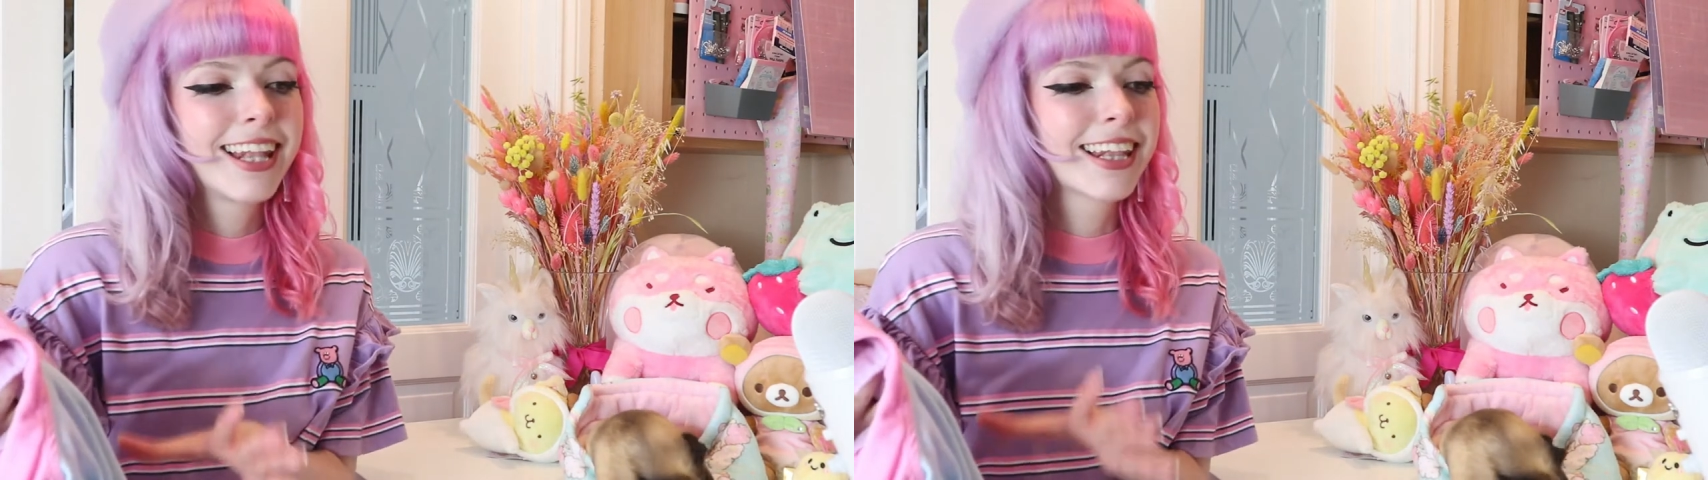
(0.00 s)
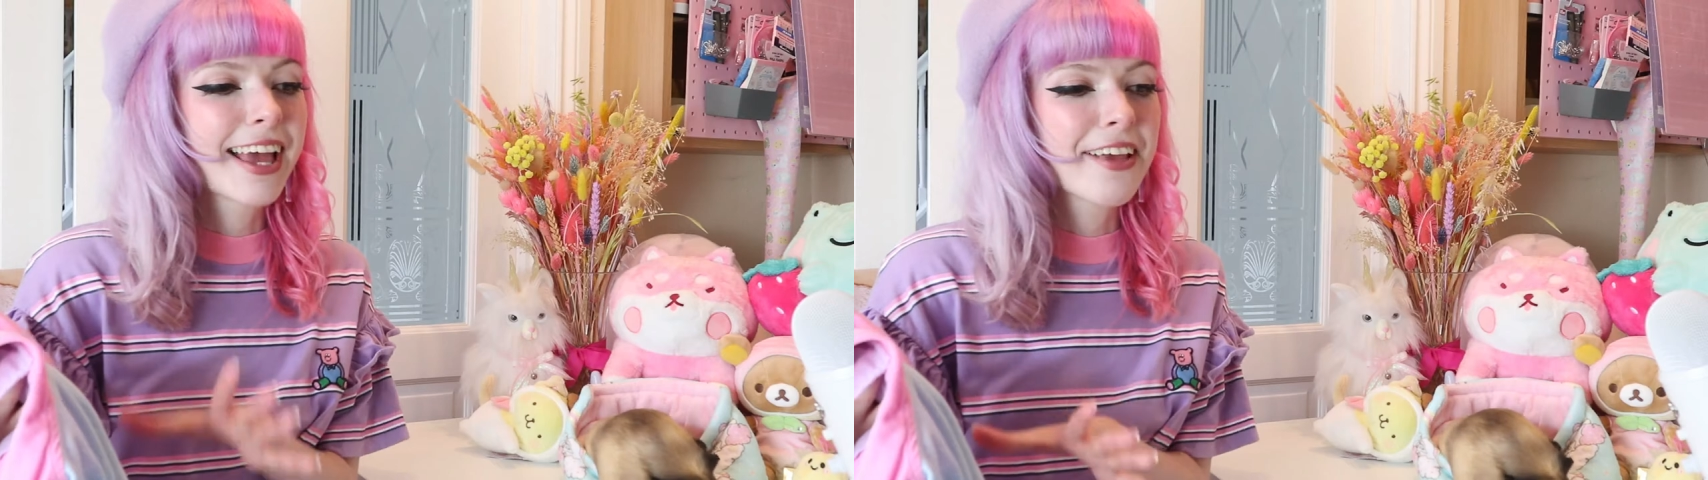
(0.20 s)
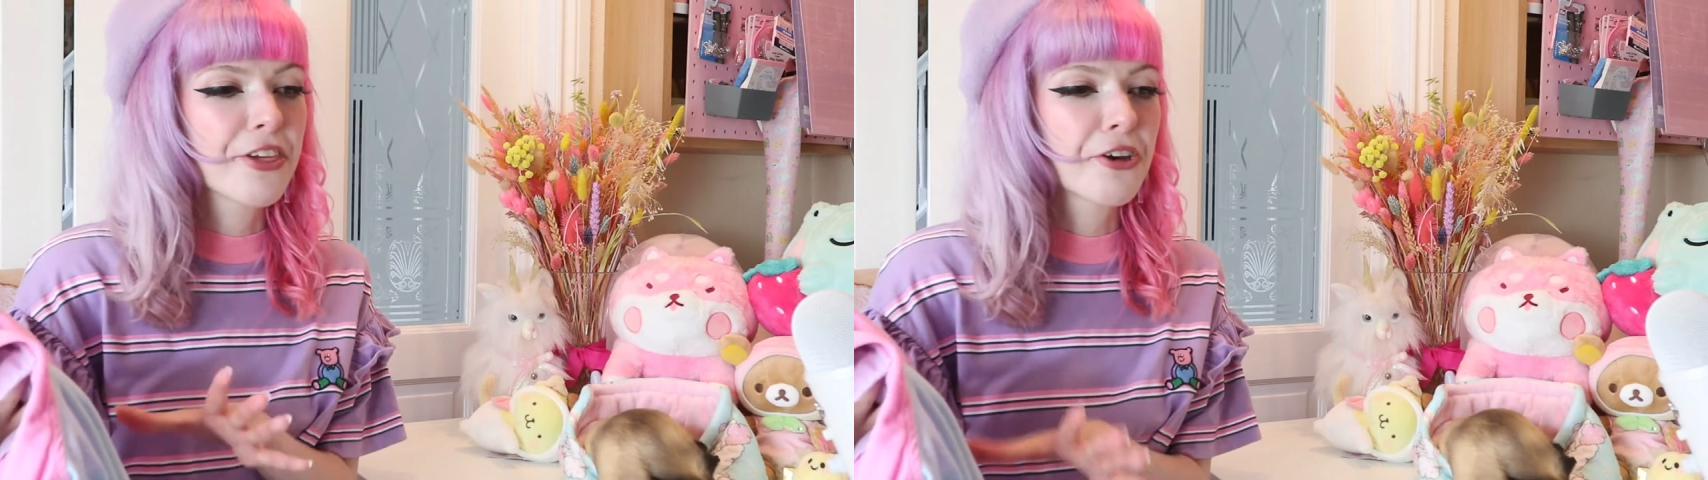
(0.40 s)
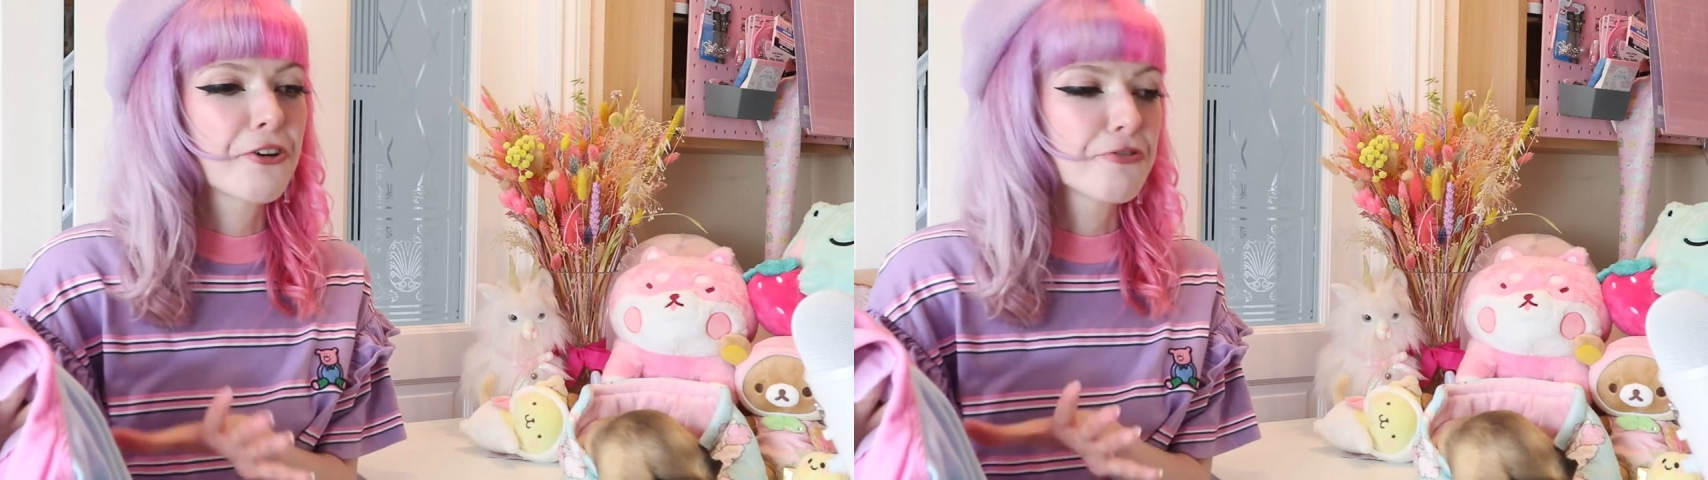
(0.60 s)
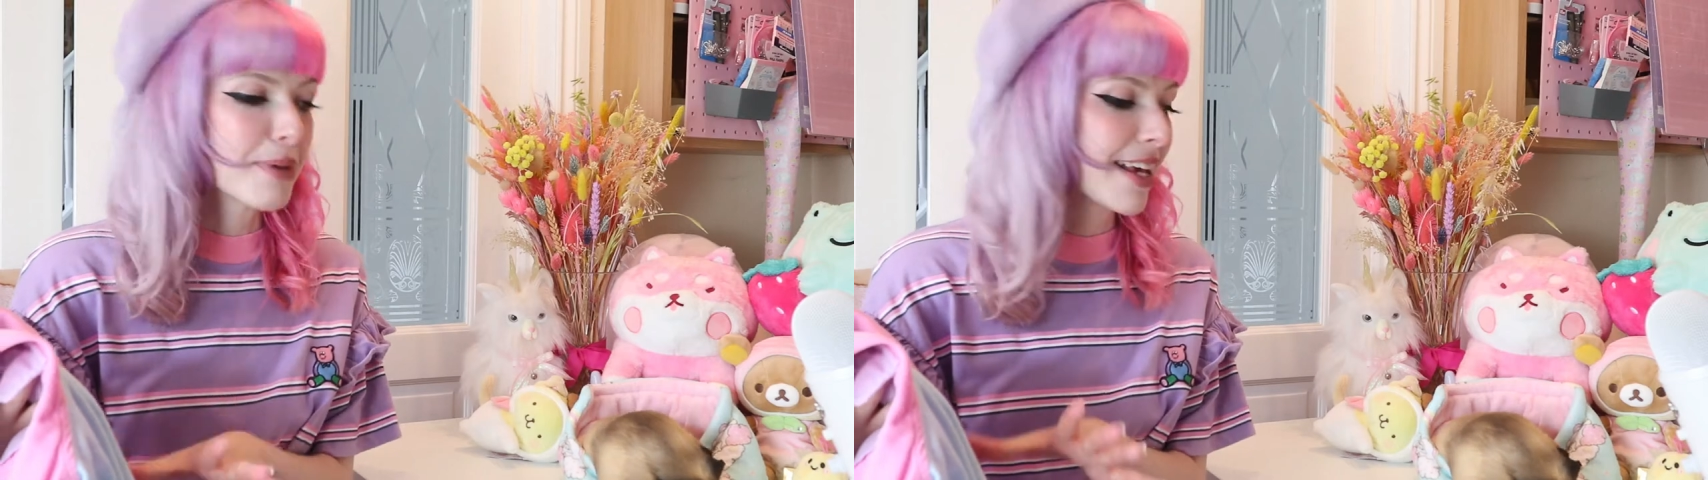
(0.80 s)
lazy
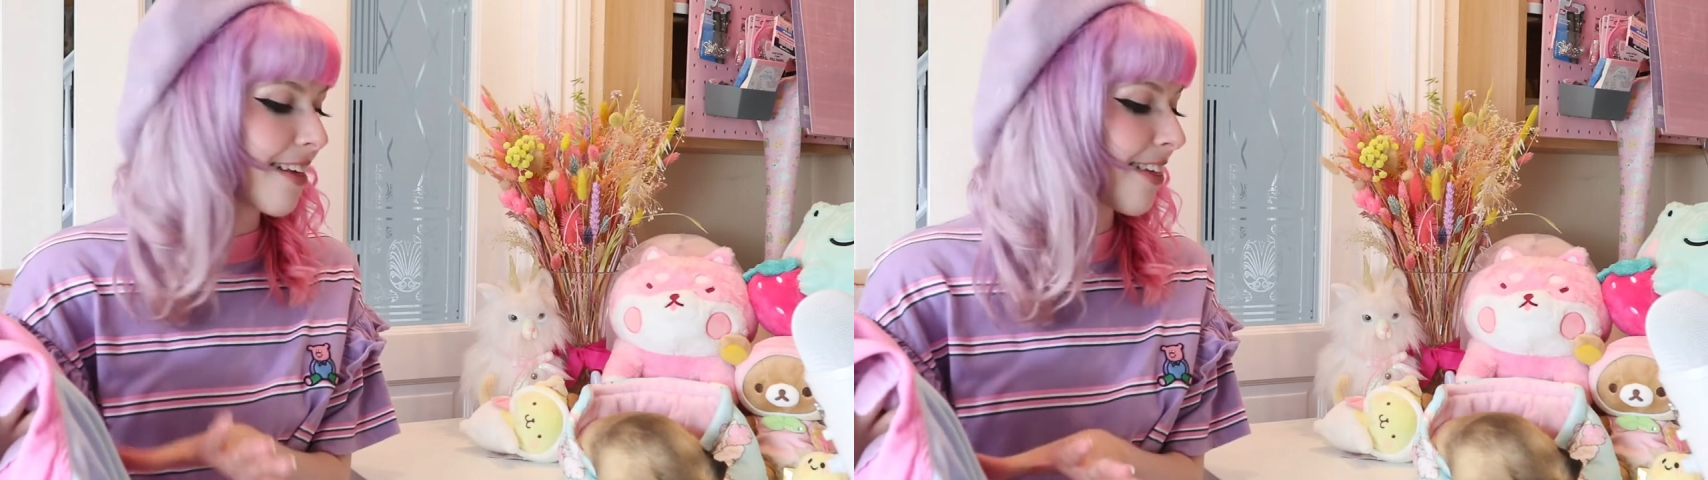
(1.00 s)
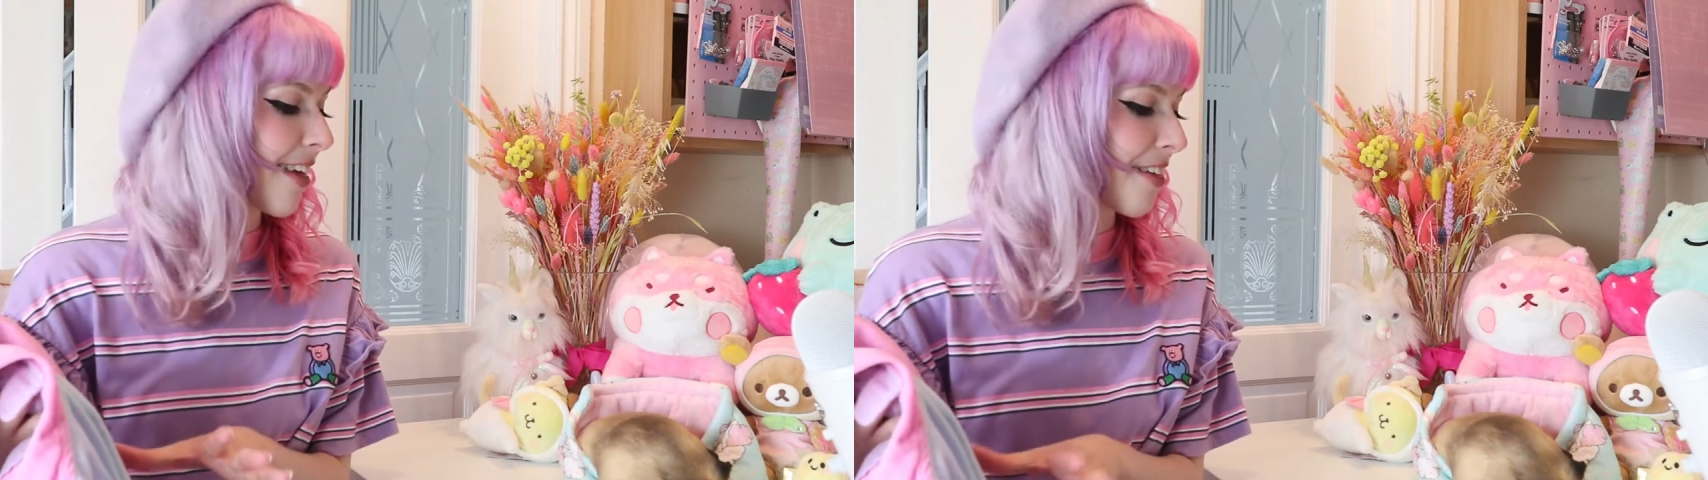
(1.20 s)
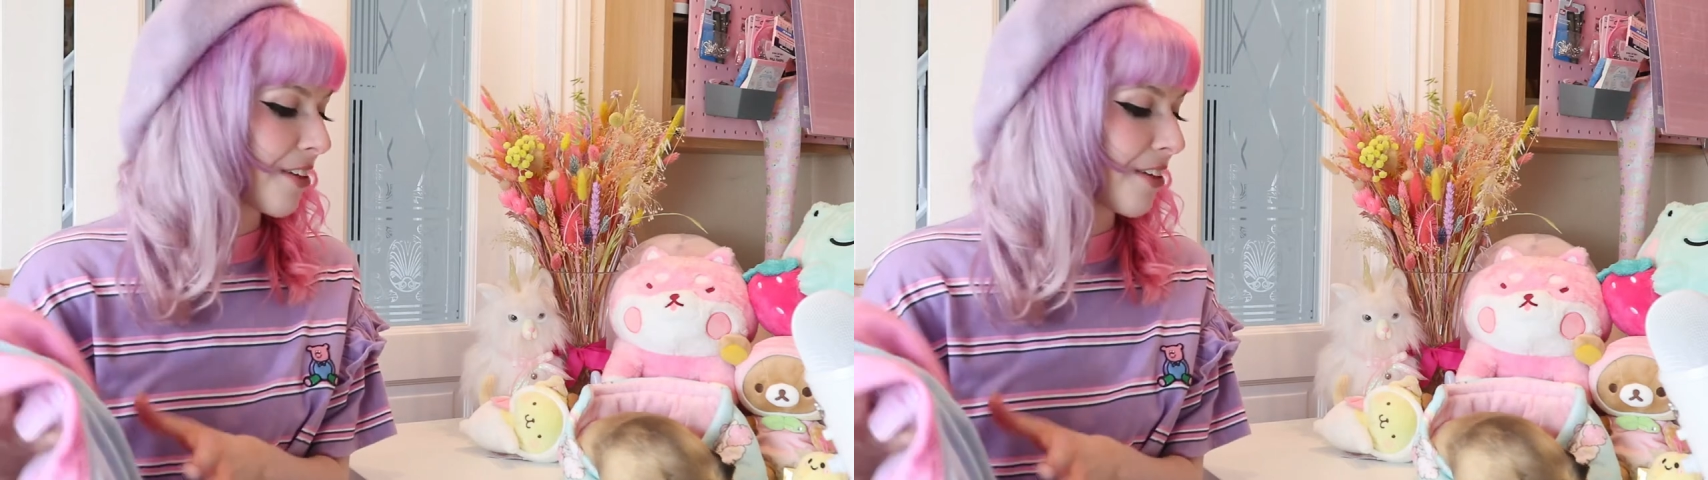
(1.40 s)
oaf pieces,